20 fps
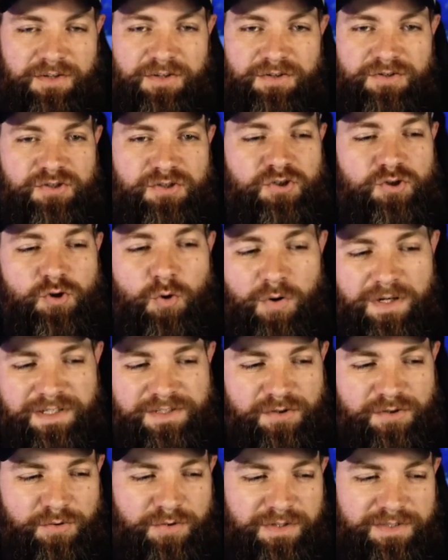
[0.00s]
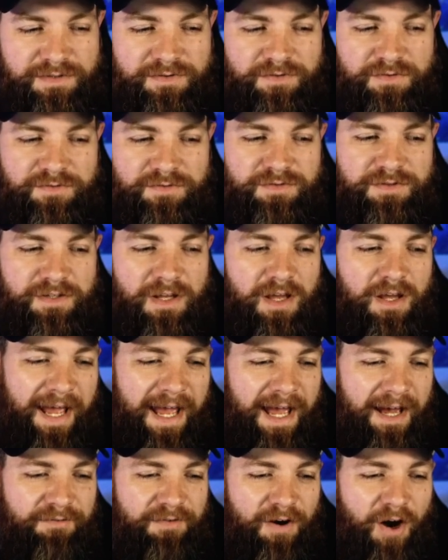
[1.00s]
there's choice crystals, you
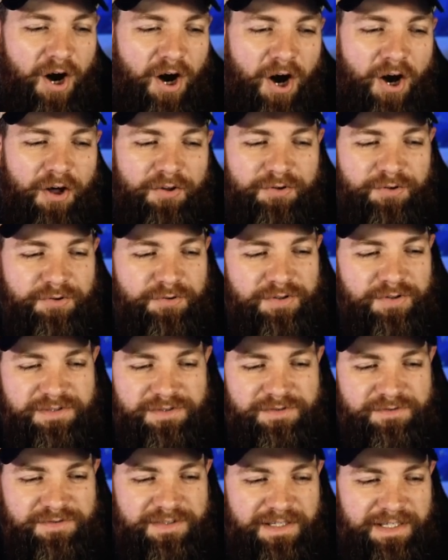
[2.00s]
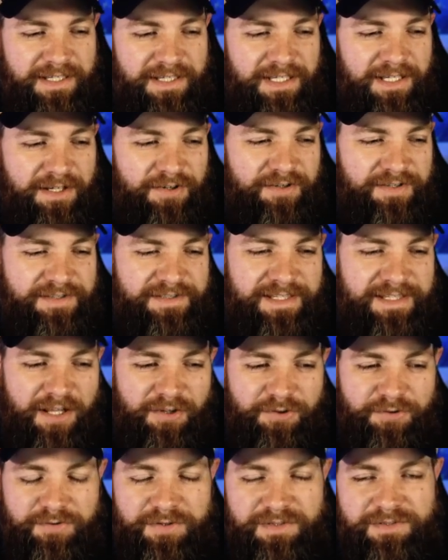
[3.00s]
have other crystals in here, the
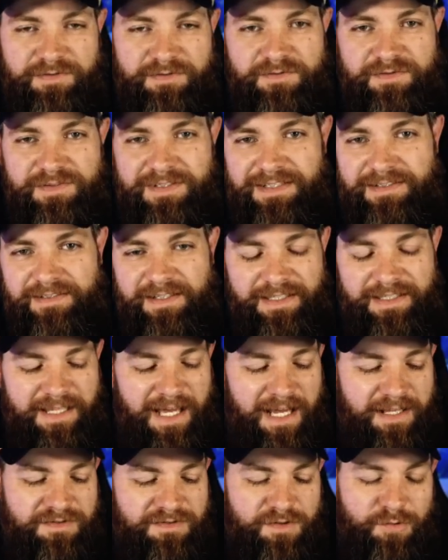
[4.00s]
stellar crystals, things like that.